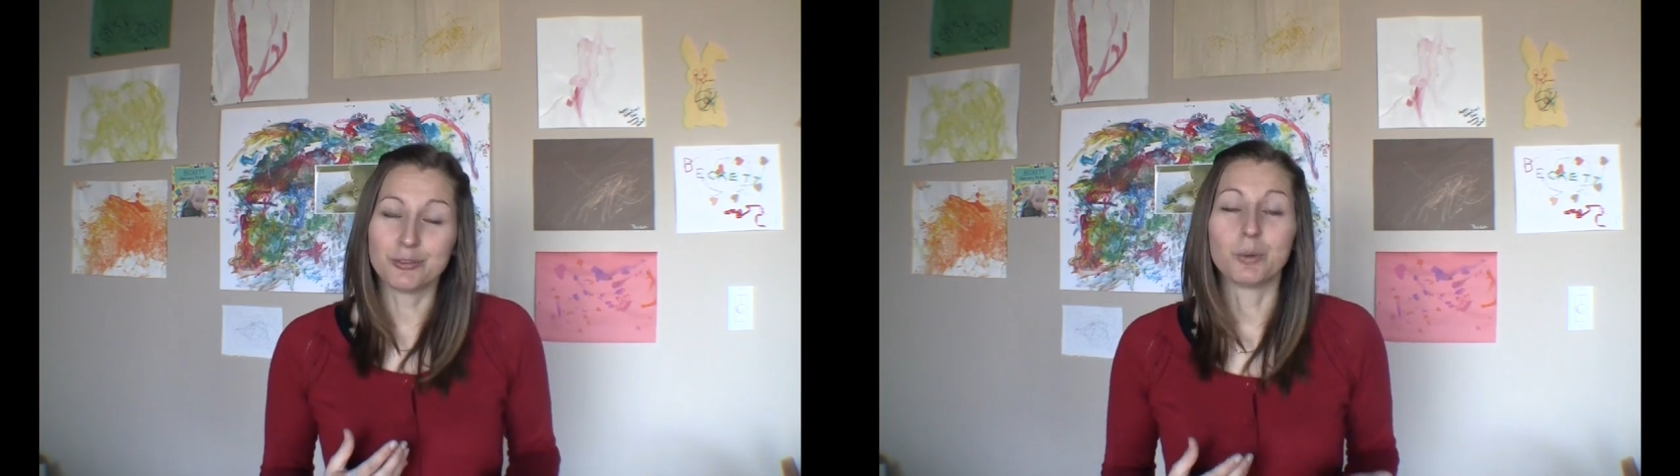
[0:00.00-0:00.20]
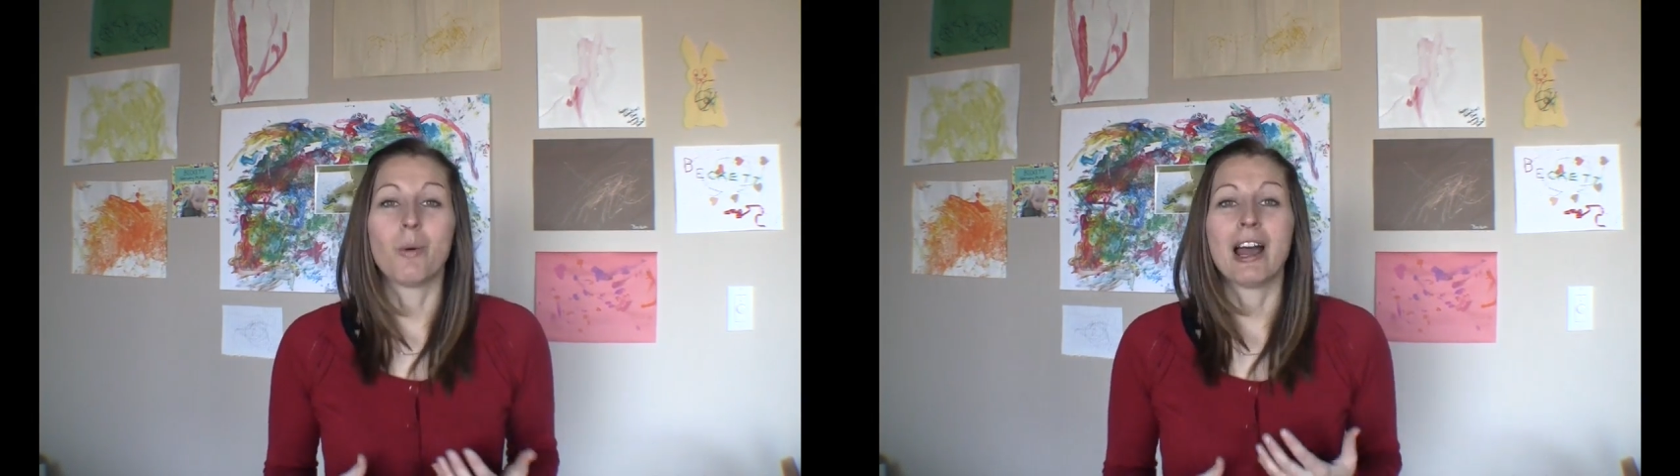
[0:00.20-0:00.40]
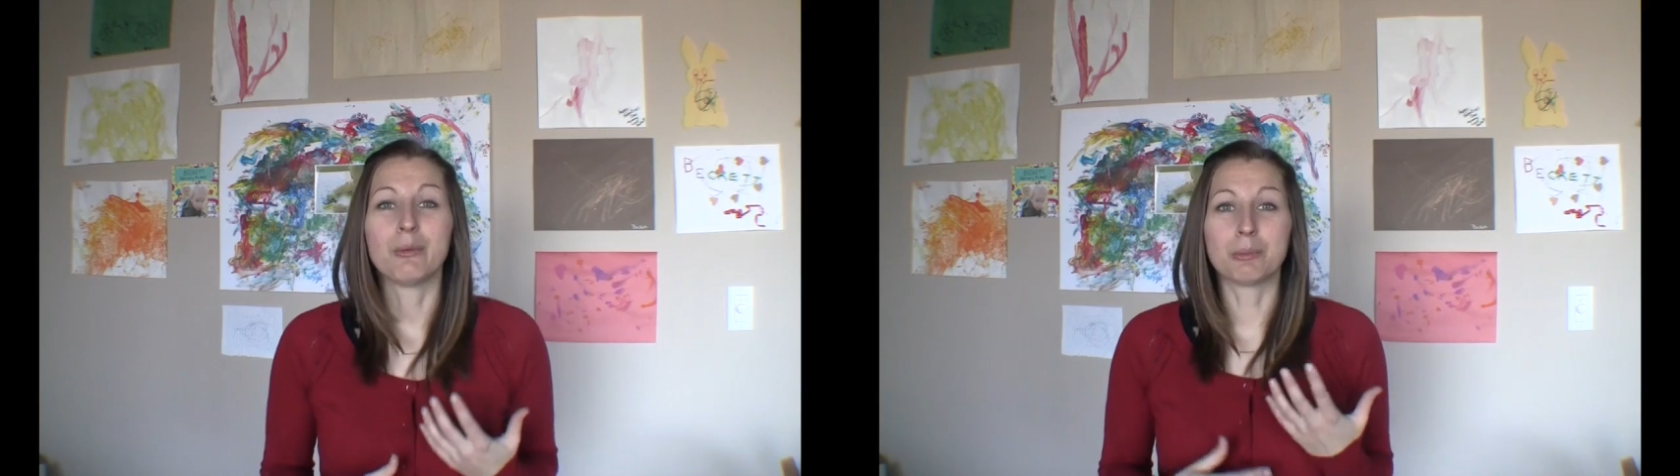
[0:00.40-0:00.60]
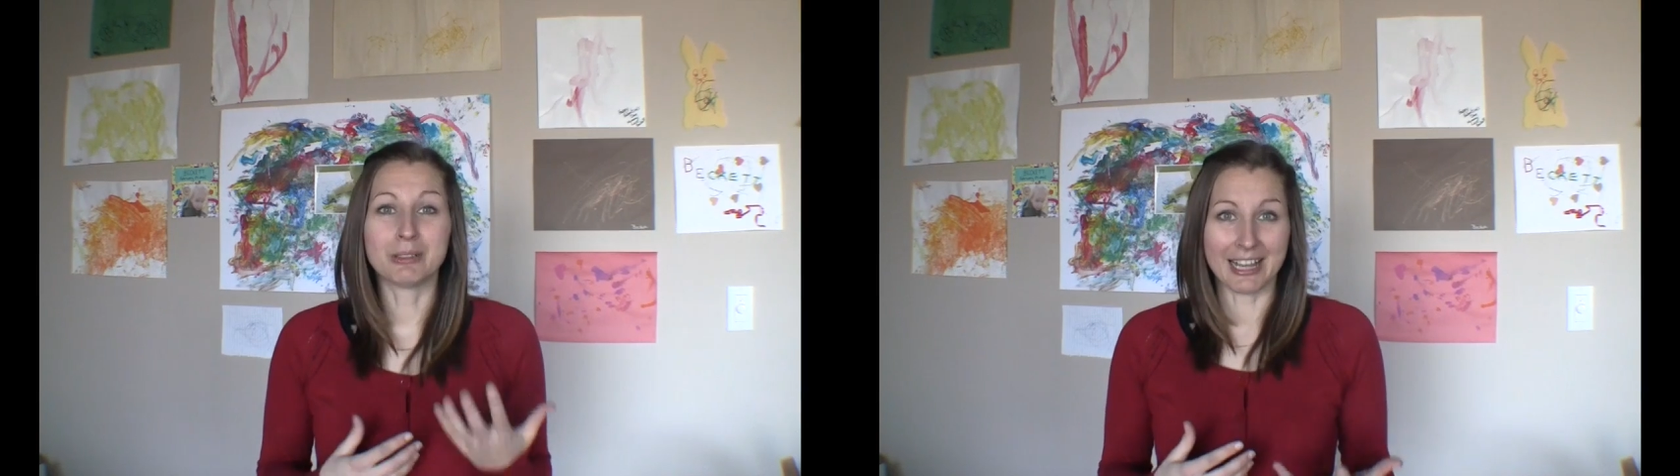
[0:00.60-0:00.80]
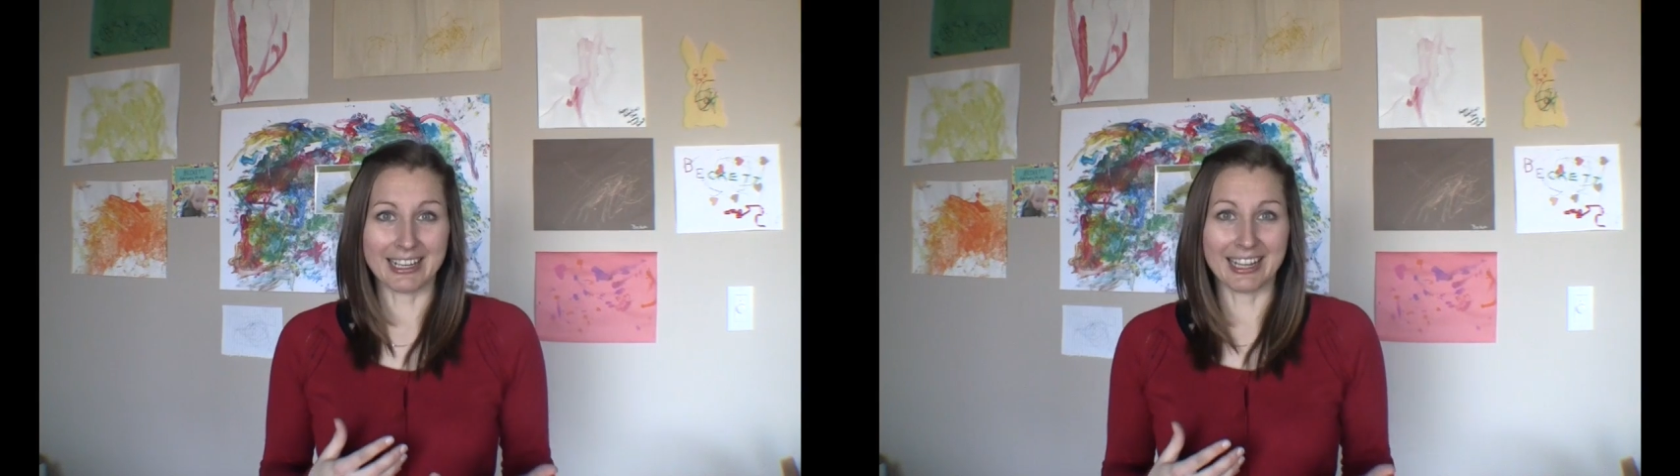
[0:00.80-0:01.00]
for why we're
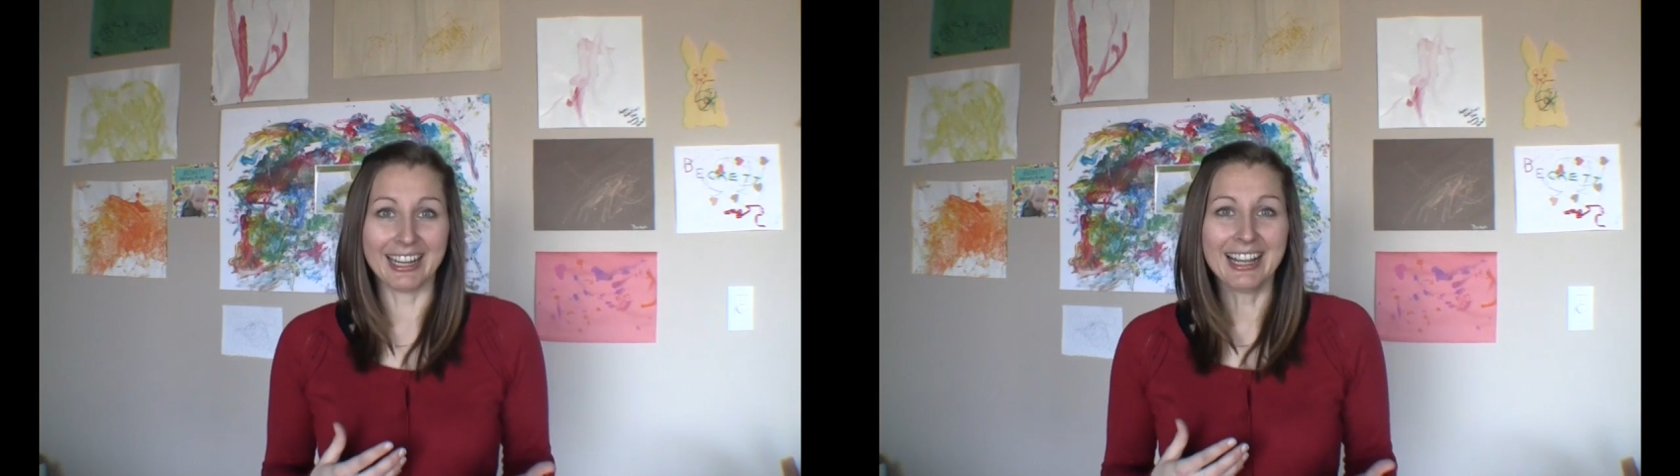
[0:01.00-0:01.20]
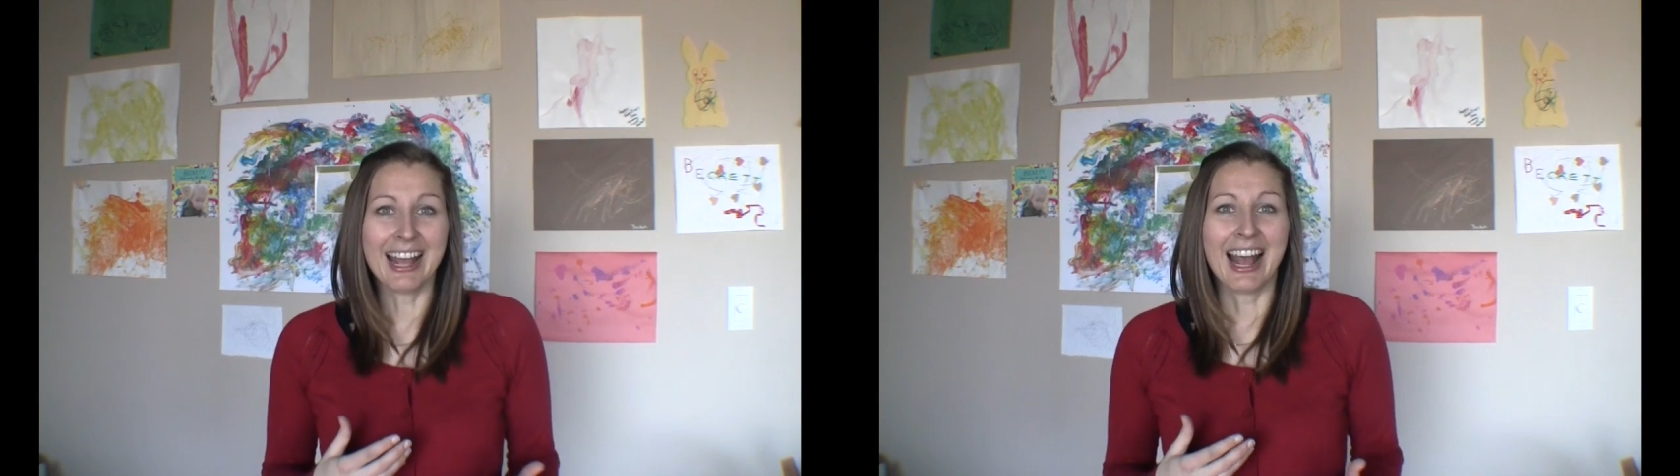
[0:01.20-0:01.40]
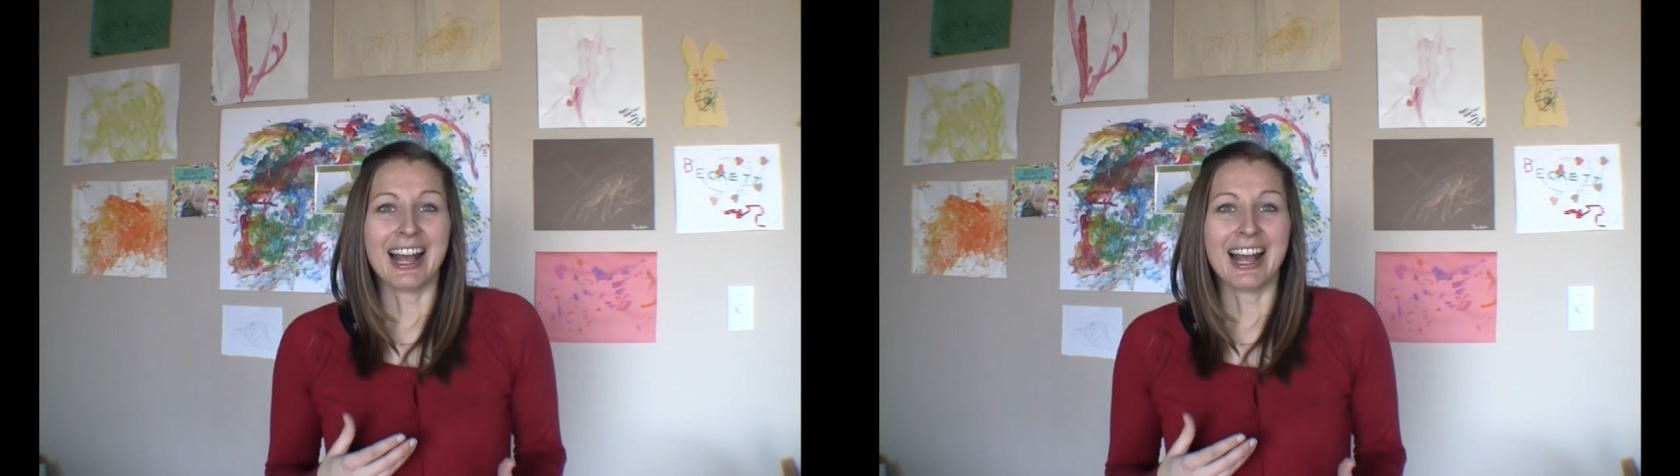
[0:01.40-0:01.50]
planning,